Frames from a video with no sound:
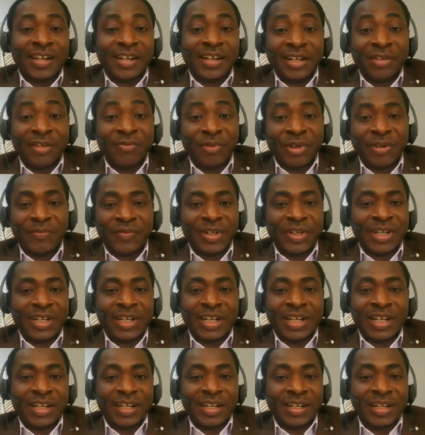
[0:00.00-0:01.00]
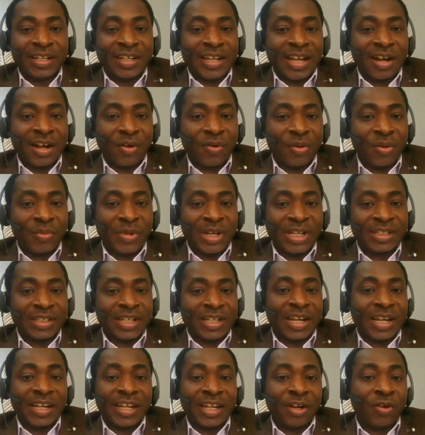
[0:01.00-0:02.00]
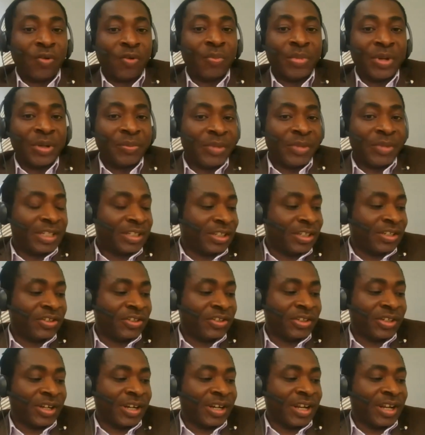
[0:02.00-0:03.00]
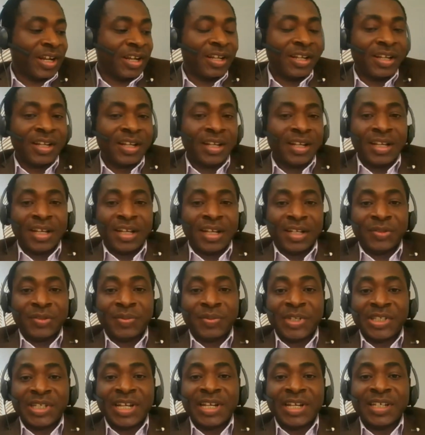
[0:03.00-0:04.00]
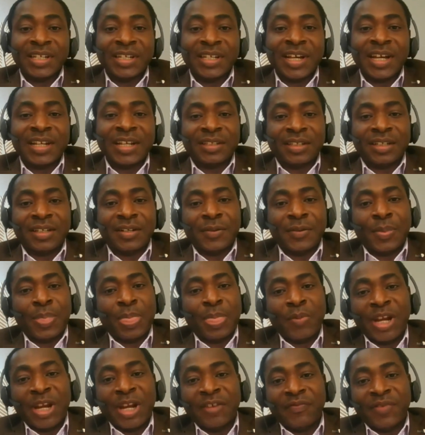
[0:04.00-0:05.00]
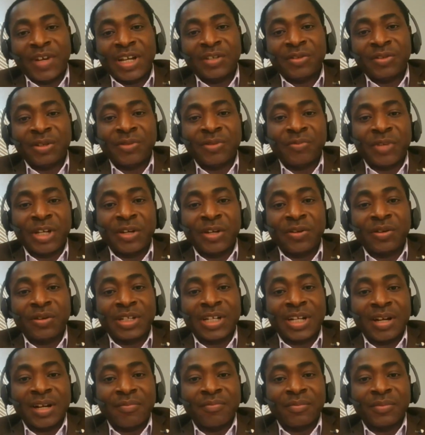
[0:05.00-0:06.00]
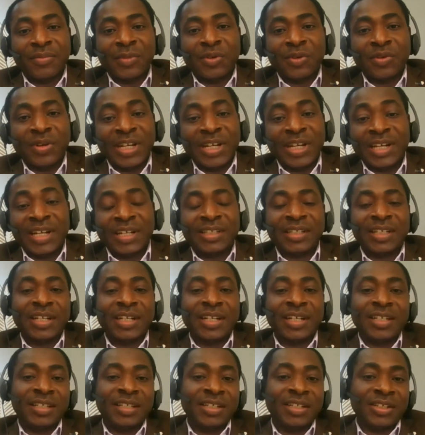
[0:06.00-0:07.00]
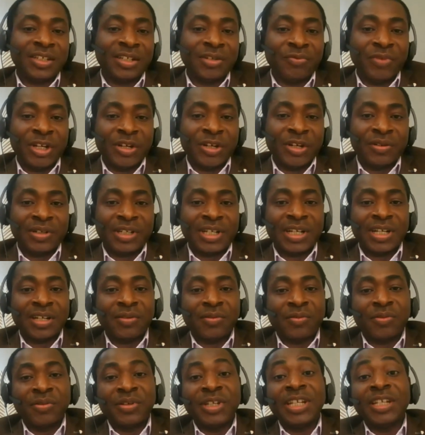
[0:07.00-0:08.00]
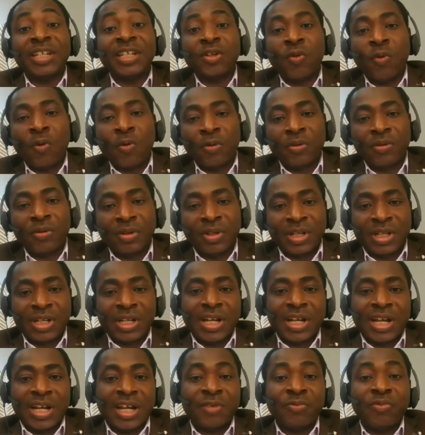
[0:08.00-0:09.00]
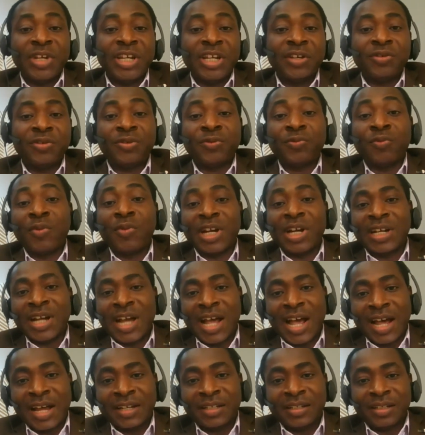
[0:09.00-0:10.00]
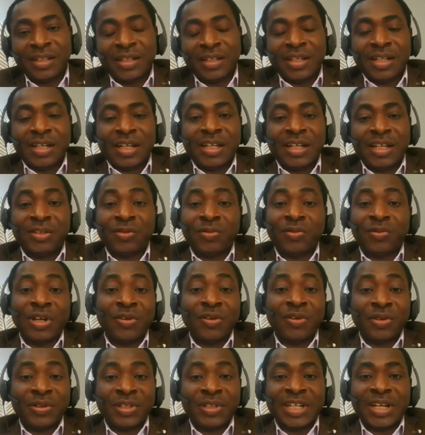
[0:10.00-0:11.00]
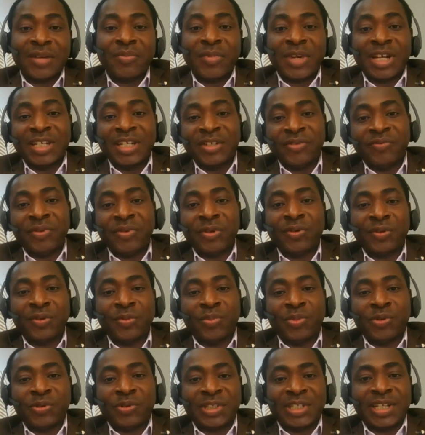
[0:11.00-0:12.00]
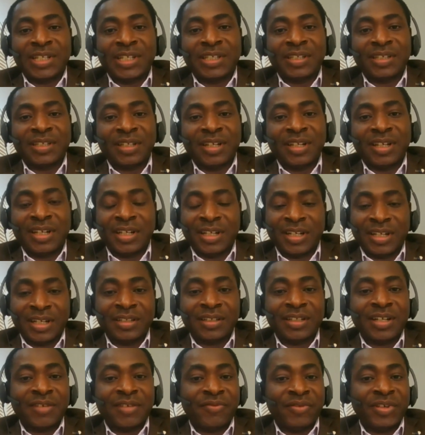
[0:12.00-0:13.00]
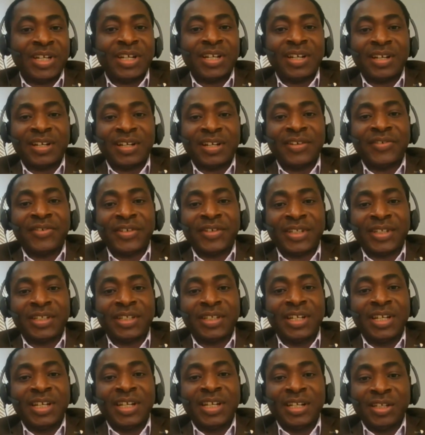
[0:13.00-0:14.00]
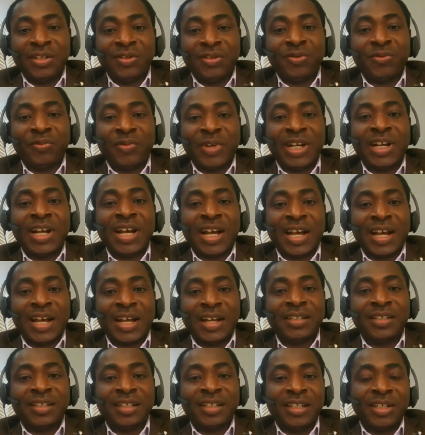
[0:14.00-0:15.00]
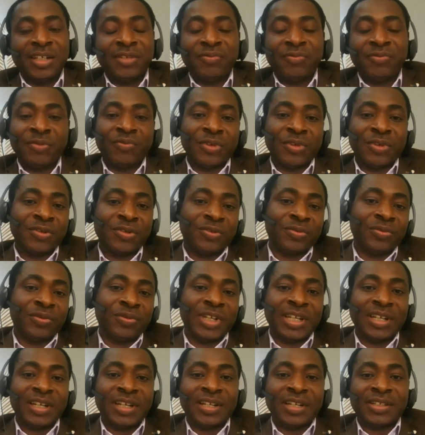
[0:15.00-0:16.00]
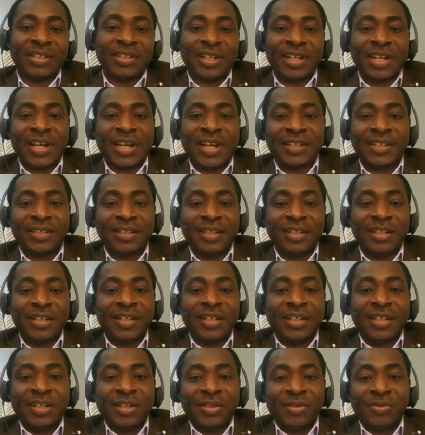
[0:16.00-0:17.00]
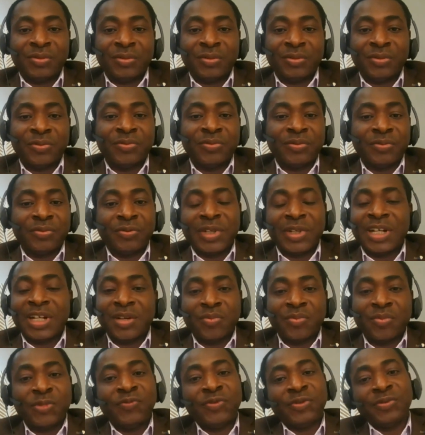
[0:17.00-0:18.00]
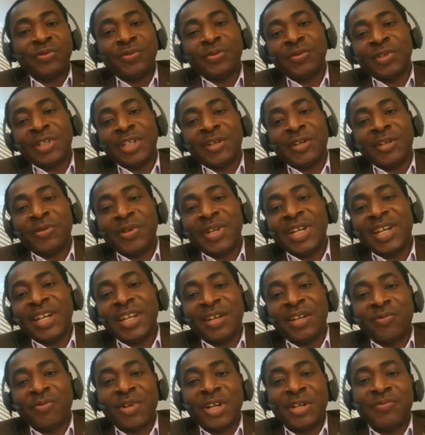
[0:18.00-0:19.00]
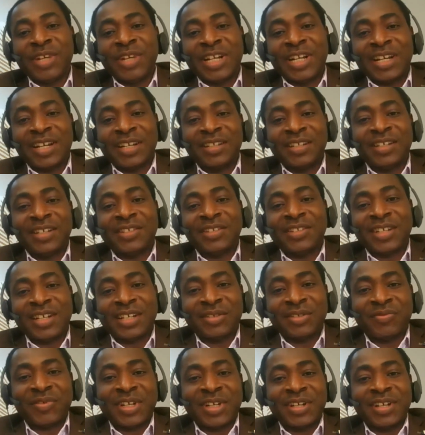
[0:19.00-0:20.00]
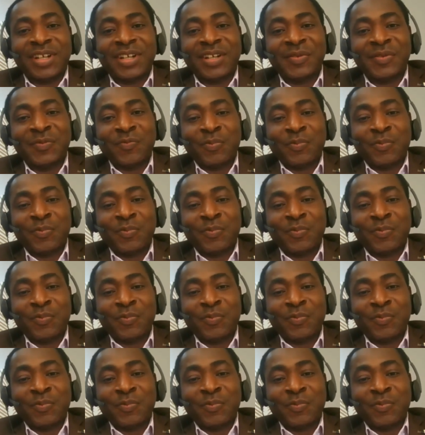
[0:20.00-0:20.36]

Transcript: agree with their comments, and they complement each other, especially that manufacturing will not come, or industrialization will not come on its own. And we need to work hard. It's a long-term and difficult process, and that African countries need to work hard if we want to industrialize. So we can move to the Q&A where we can discuss further.